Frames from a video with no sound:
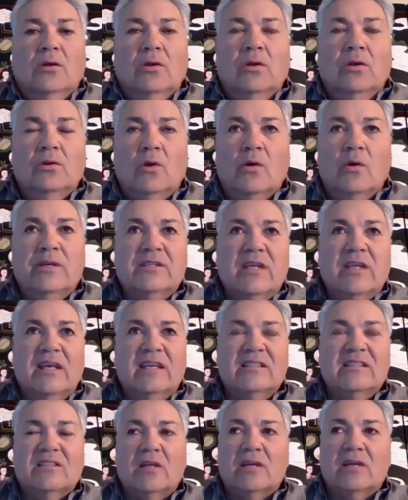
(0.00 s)
You know,
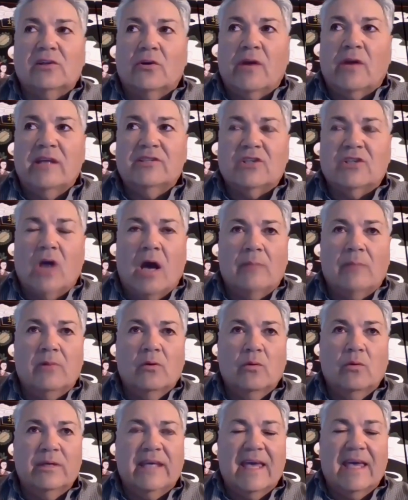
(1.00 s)
he's done a great job.
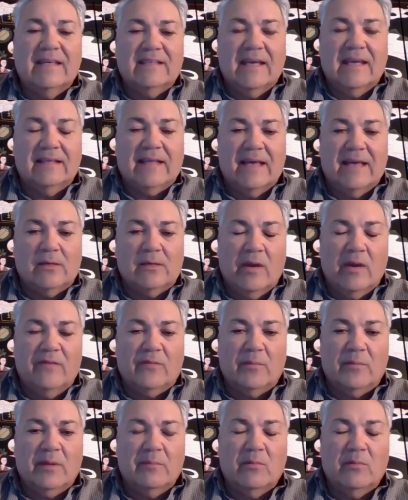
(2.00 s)
We can't take that away
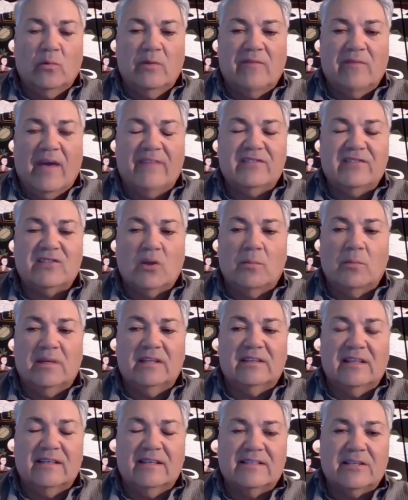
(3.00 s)
from him. We've had so
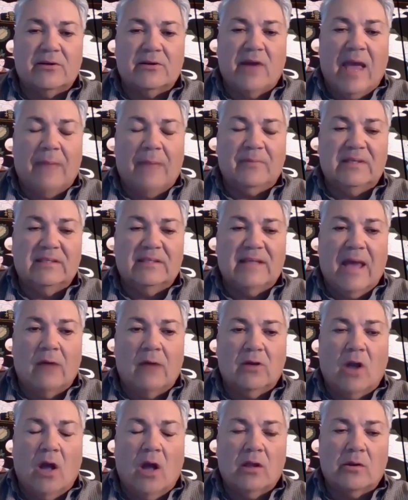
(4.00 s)
many things that are happening
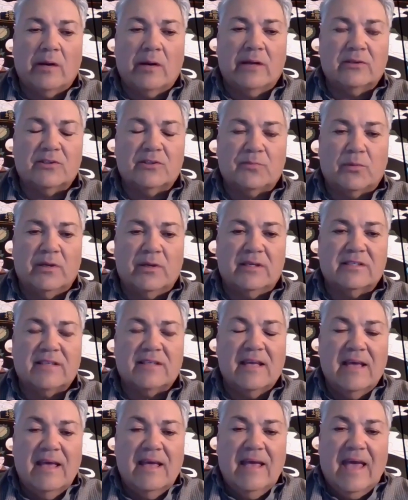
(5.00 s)
now in Colorado
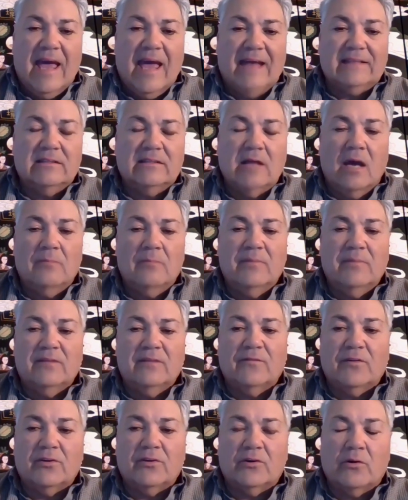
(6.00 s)
Springs. Had it not
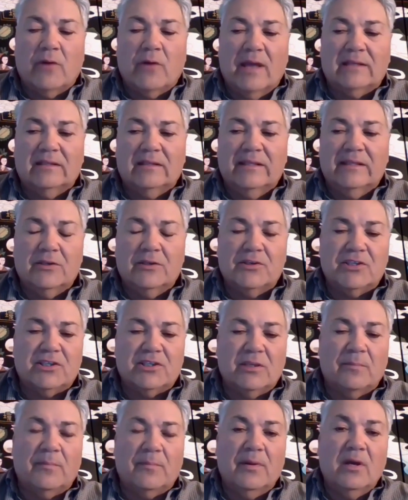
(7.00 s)
been for the correct
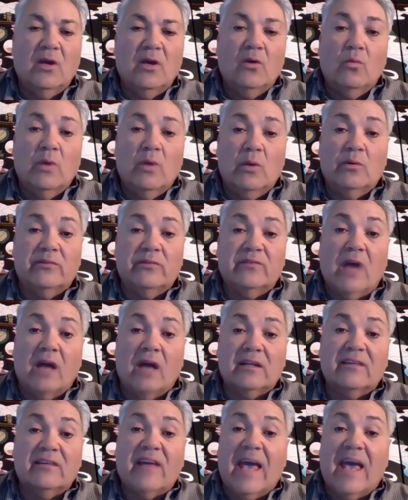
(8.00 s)
leadership, we would
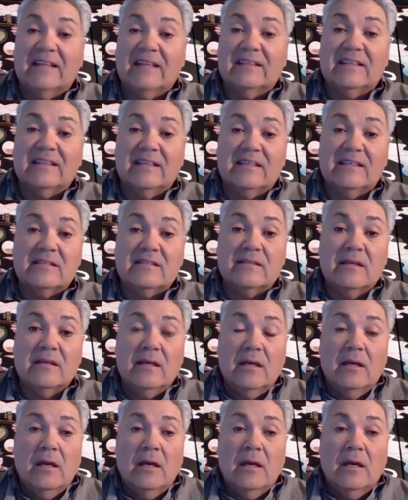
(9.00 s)
not have had these